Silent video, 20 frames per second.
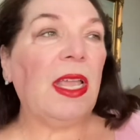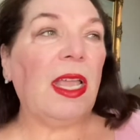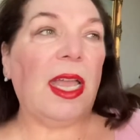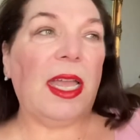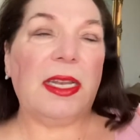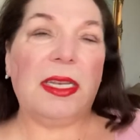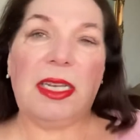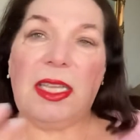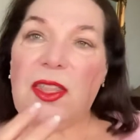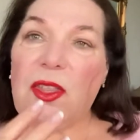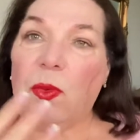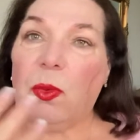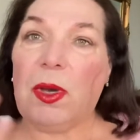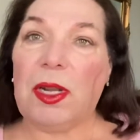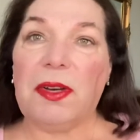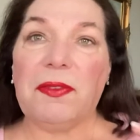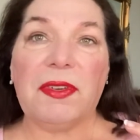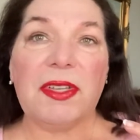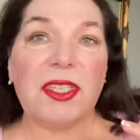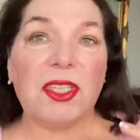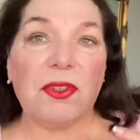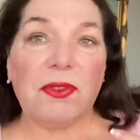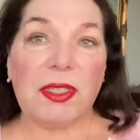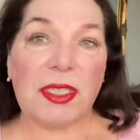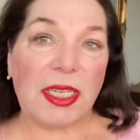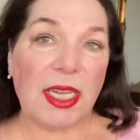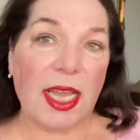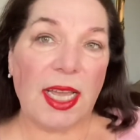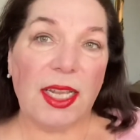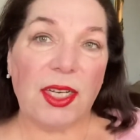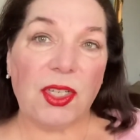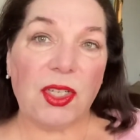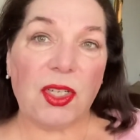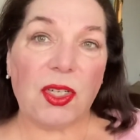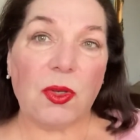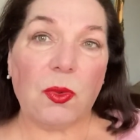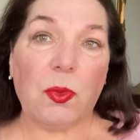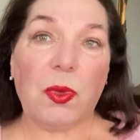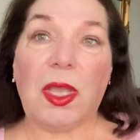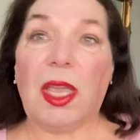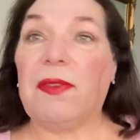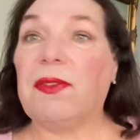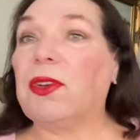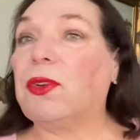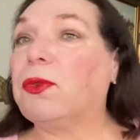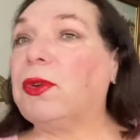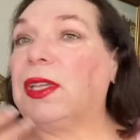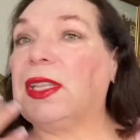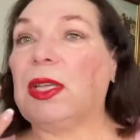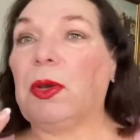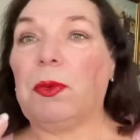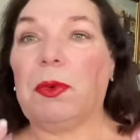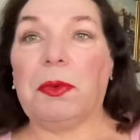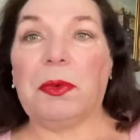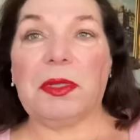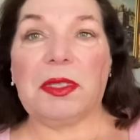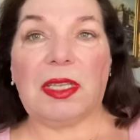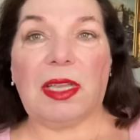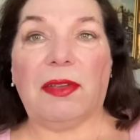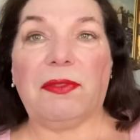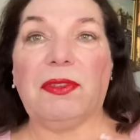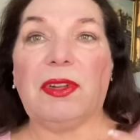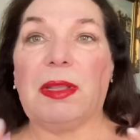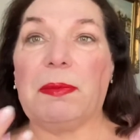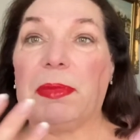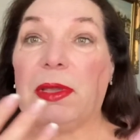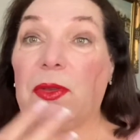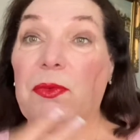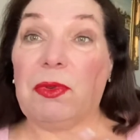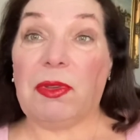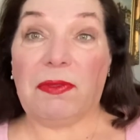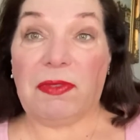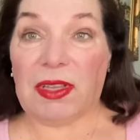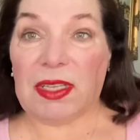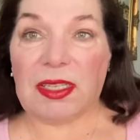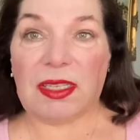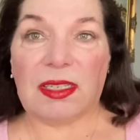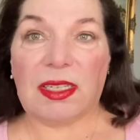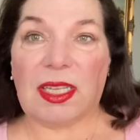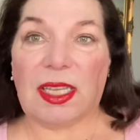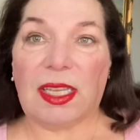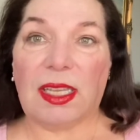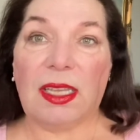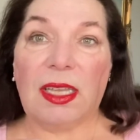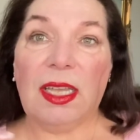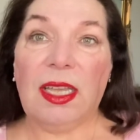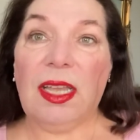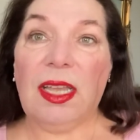and neither one of us are attached, we have agreed that we will definitely be revisiting